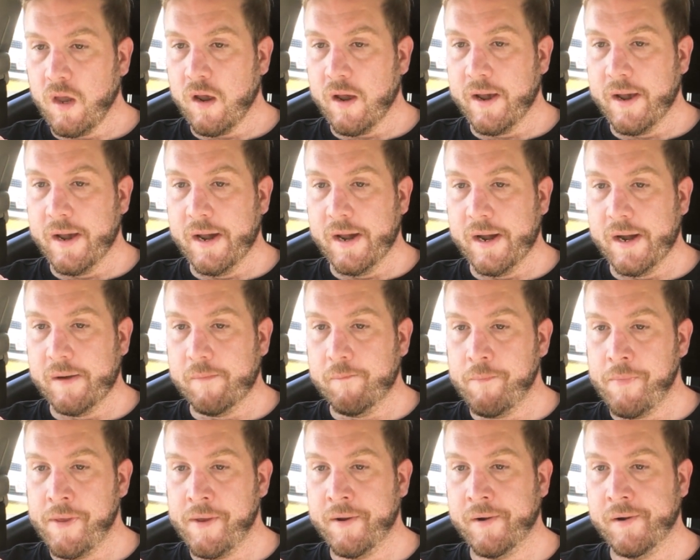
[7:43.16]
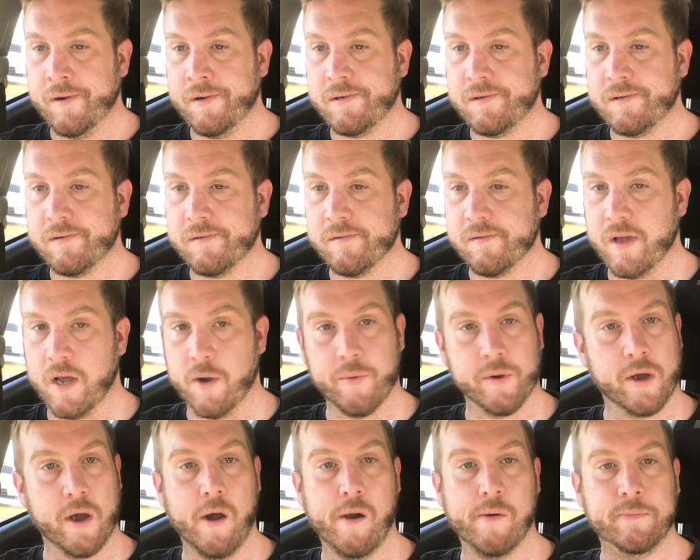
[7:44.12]
There we
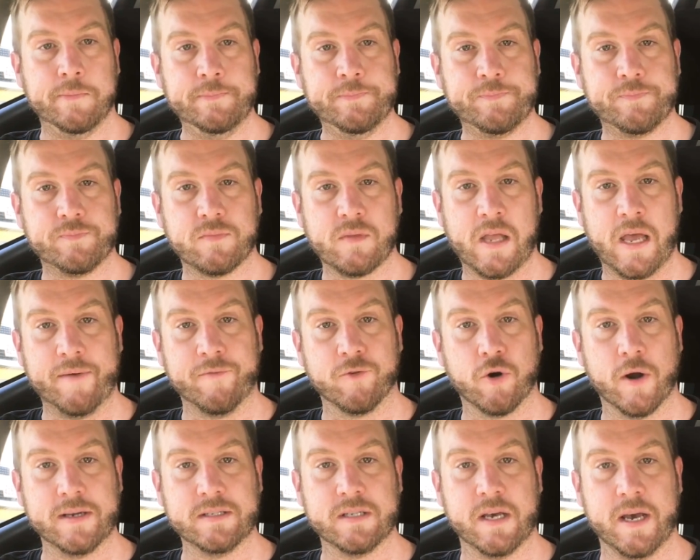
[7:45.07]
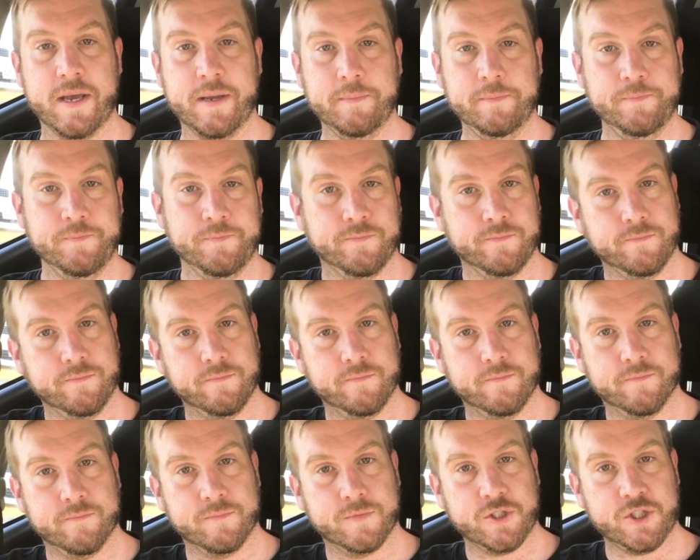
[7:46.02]
go. Have a great day.
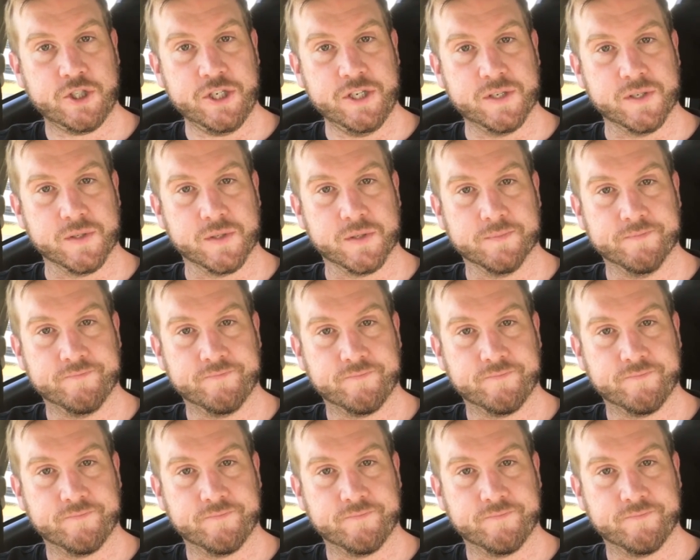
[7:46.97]
Cheers.